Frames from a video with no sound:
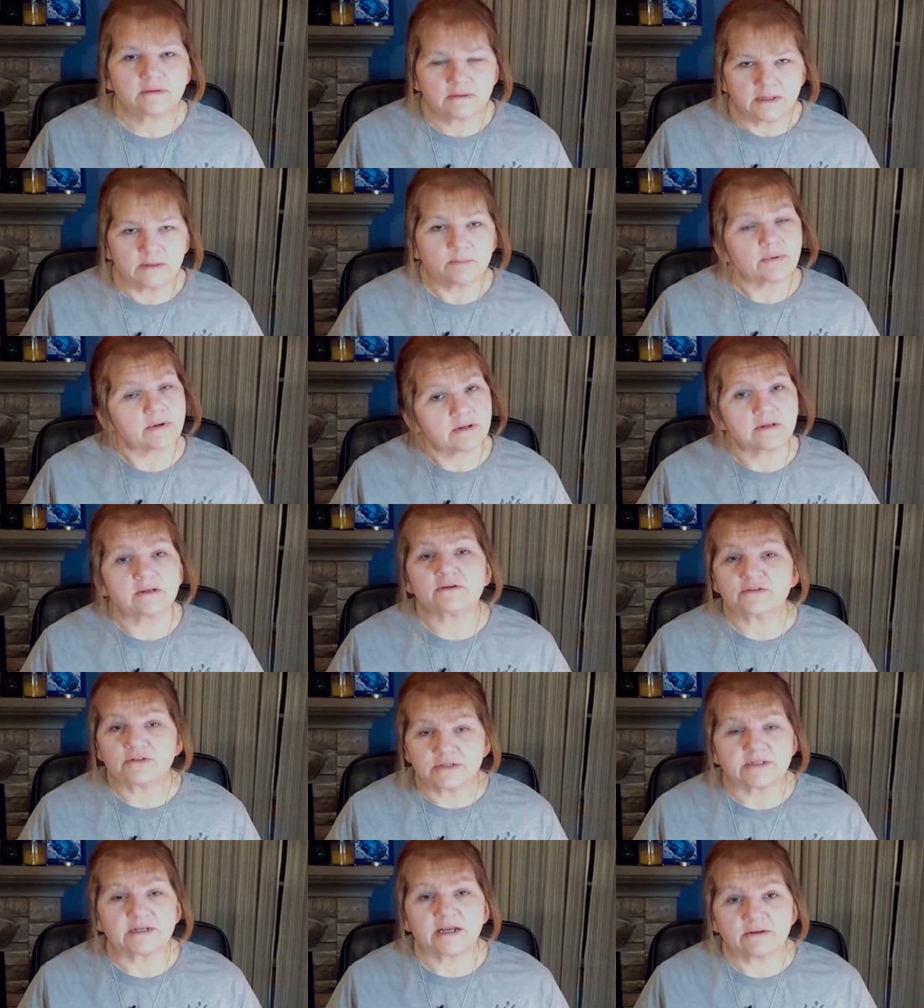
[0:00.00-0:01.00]
In part, you're
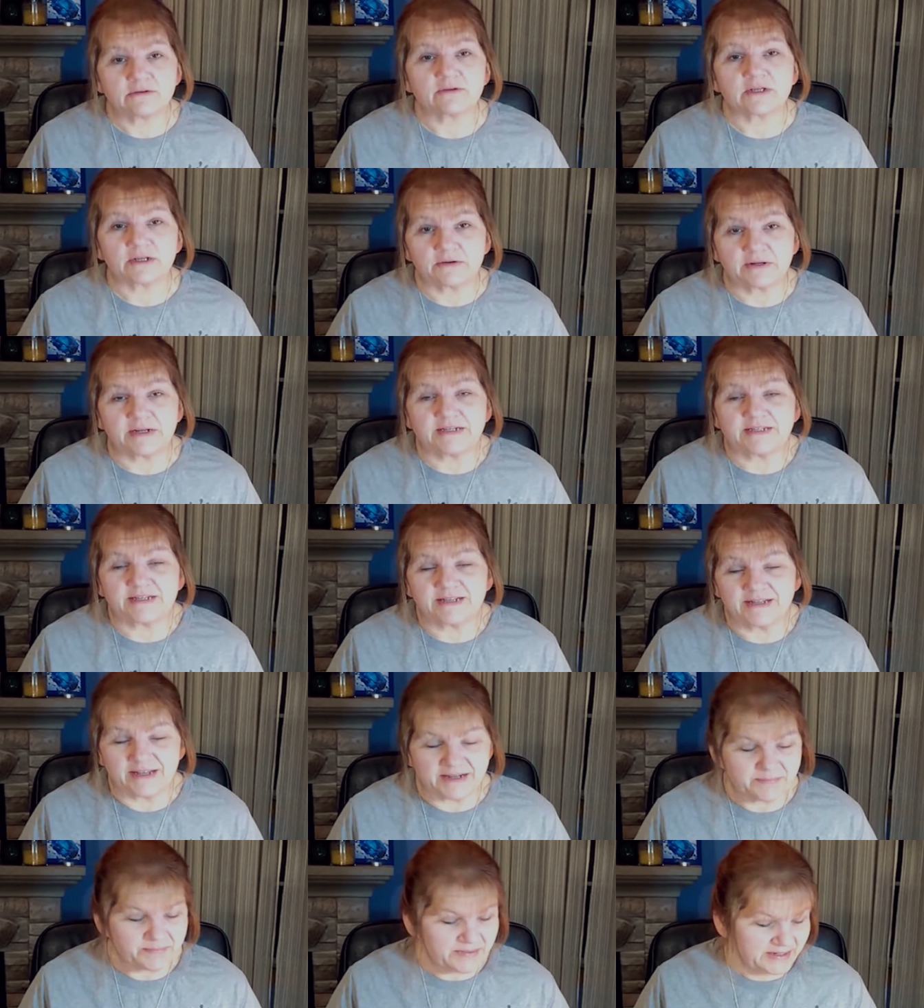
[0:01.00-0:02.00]
just naturally greasy
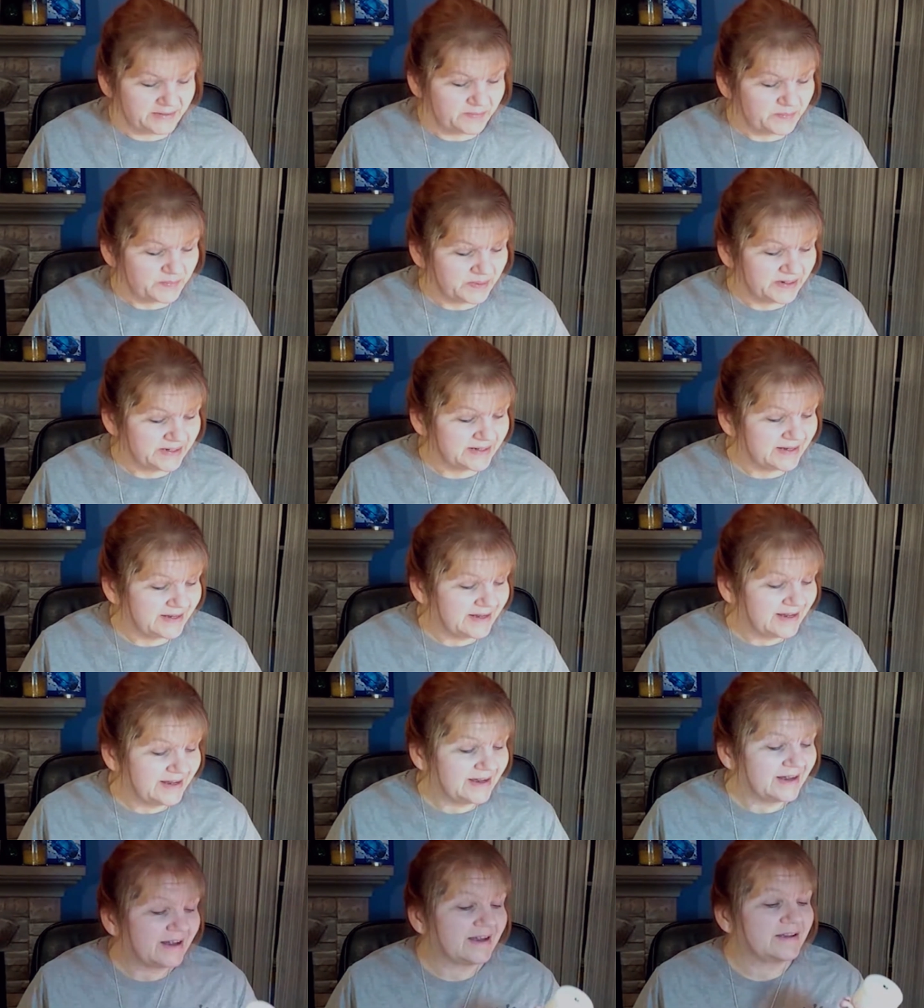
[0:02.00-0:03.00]
like me, but
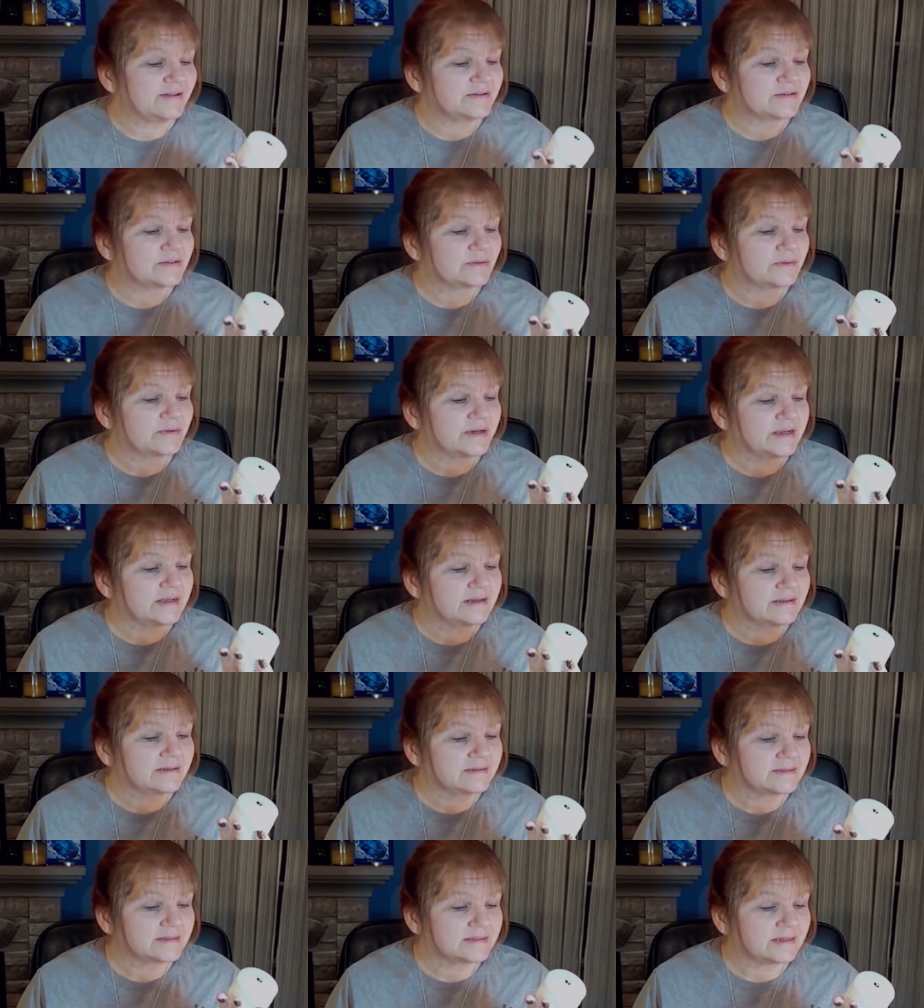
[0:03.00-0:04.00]
I use
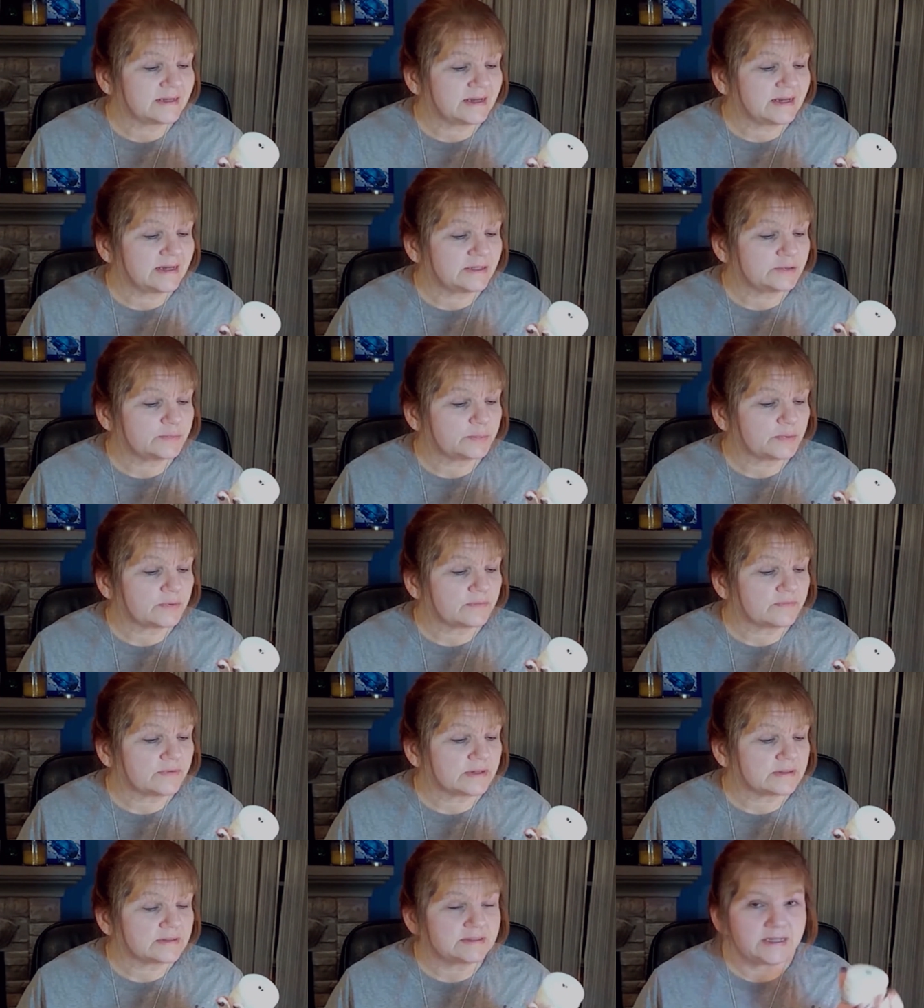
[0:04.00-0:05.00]
L'Oreal's Age
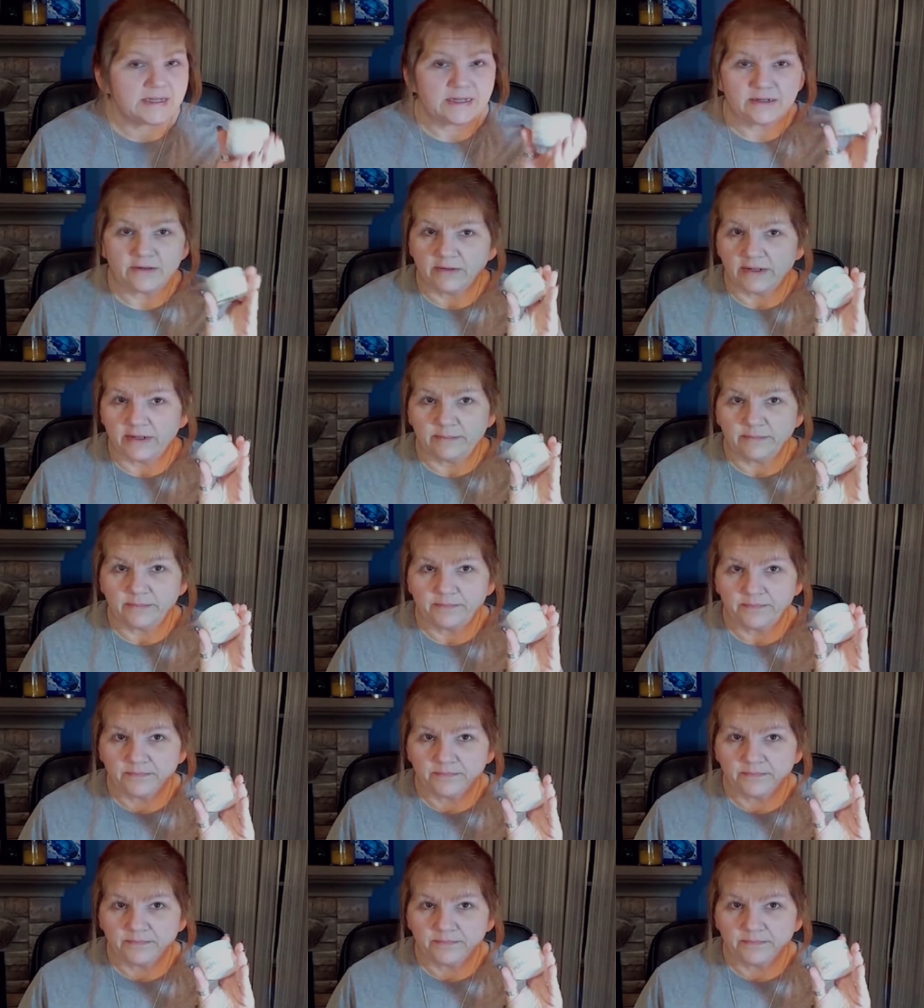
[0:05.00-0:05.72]
Perfect Day Cream.